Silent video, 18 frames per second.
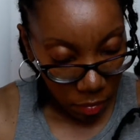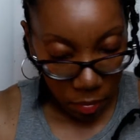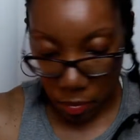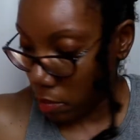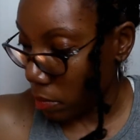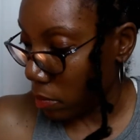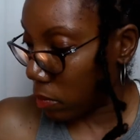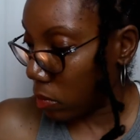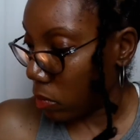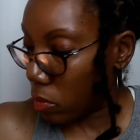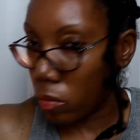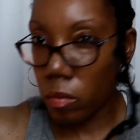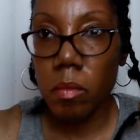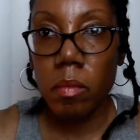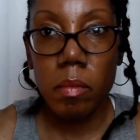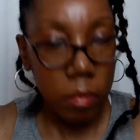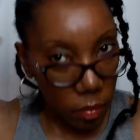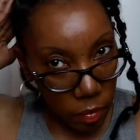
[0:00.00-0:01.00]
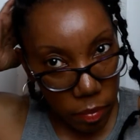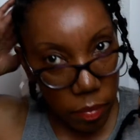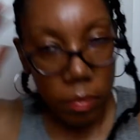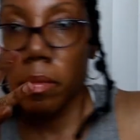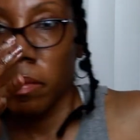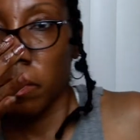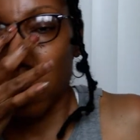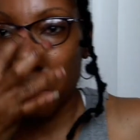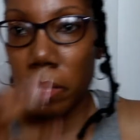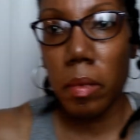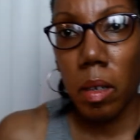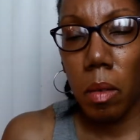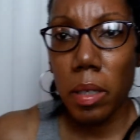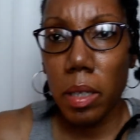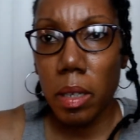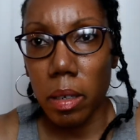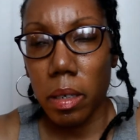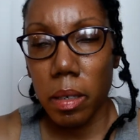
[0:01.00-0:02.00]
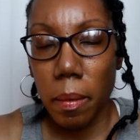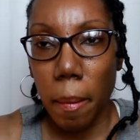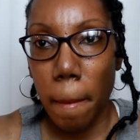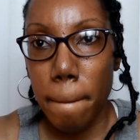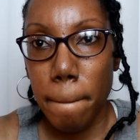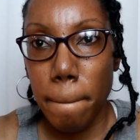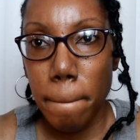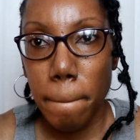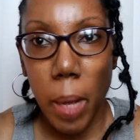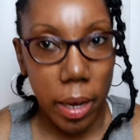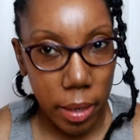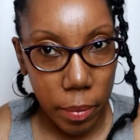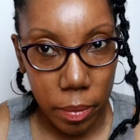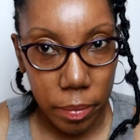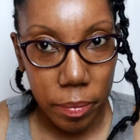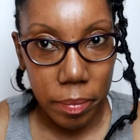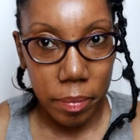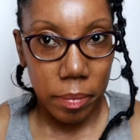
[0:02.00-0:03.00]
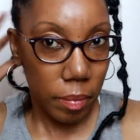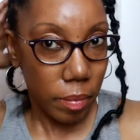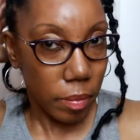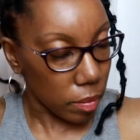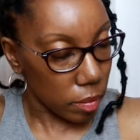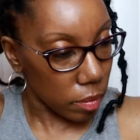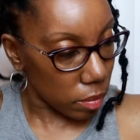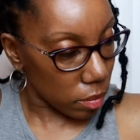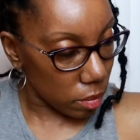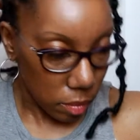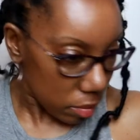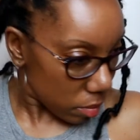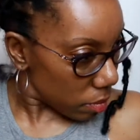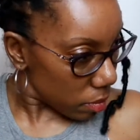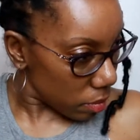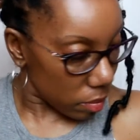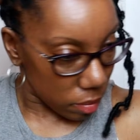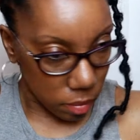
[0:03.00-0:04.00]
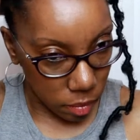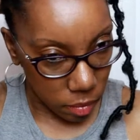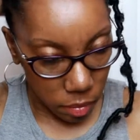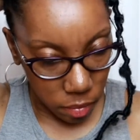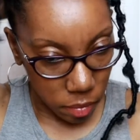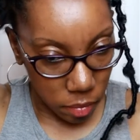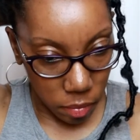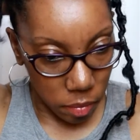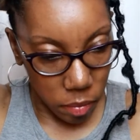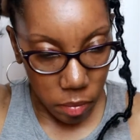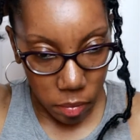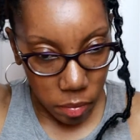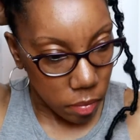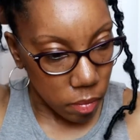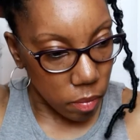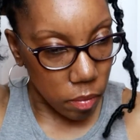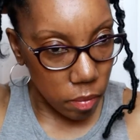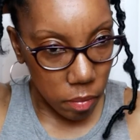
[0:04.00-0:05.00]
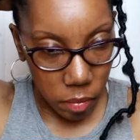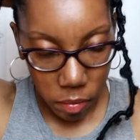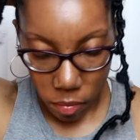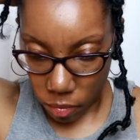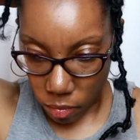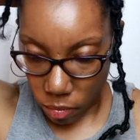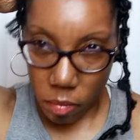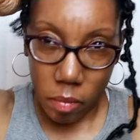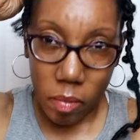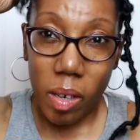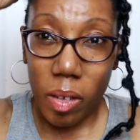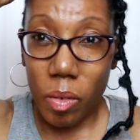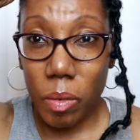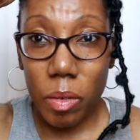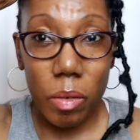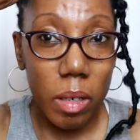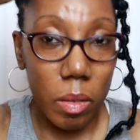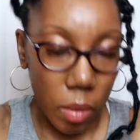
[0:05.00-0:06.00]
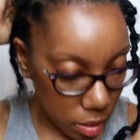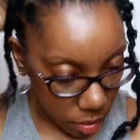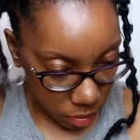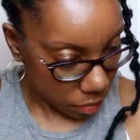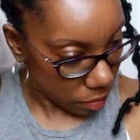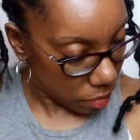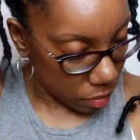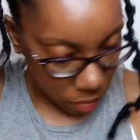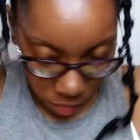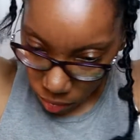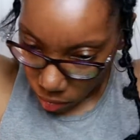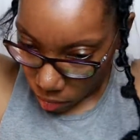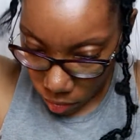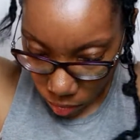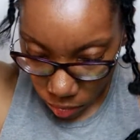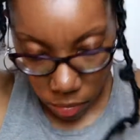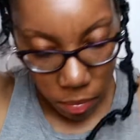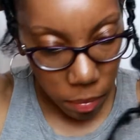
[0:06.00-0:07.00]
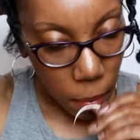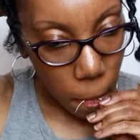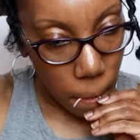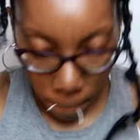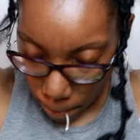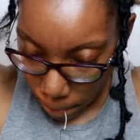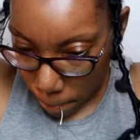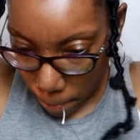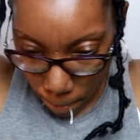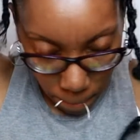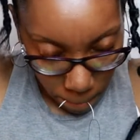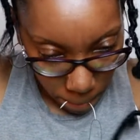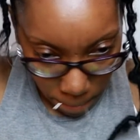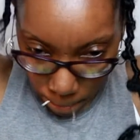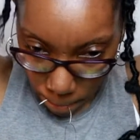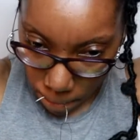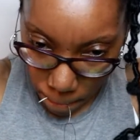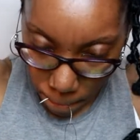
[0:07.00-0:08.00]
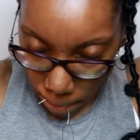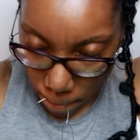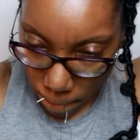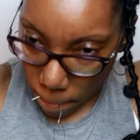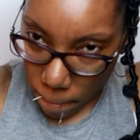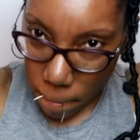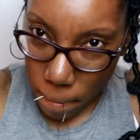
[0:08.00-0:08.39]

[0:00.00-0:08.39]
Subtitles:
on my hair. It didn't have a label on it, but yeah, that's what I'm using. It's very stimulating to the scalp. It makes your